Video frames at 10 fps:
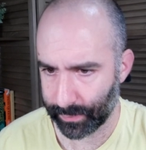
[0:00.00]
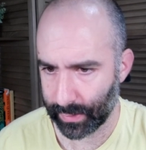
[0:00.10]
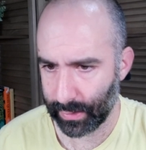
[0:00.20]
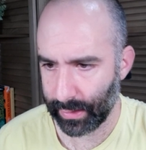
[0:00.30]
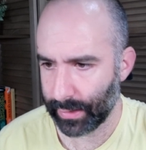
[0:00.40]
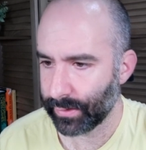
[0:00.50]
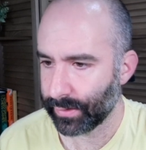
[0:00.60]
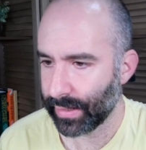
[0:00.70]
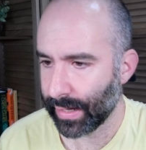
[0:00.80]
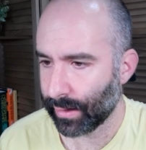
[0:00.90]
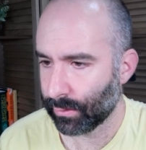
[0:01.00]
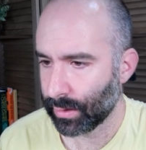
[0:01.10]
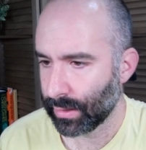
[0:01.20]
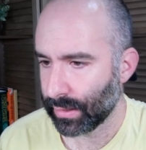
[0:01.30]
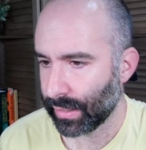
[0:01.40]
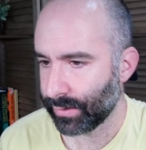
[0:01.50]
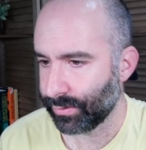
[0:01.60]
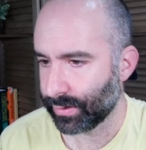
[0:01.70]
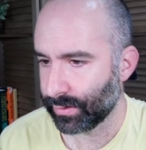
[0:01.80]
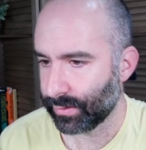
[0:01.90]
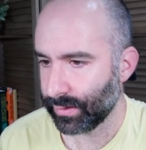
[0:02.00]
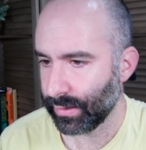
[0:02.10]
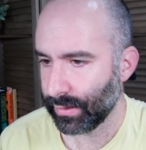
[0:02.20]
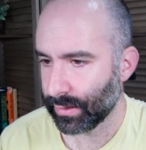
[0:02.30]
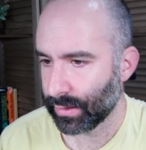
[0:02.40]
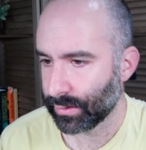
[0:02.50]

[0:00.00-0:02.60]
And now, as you can see,